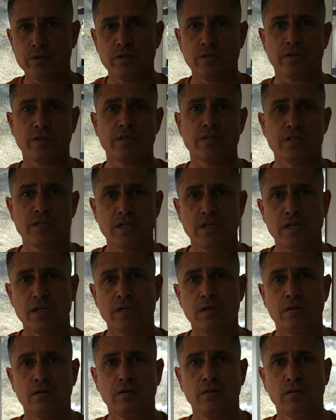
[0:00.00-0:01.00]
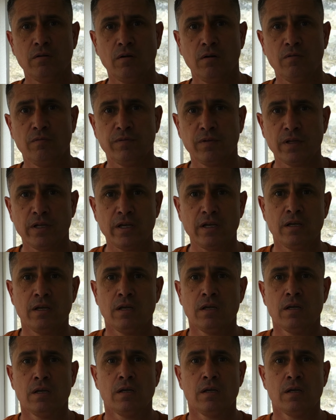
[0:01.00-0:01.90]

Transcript: You can see, hopefully,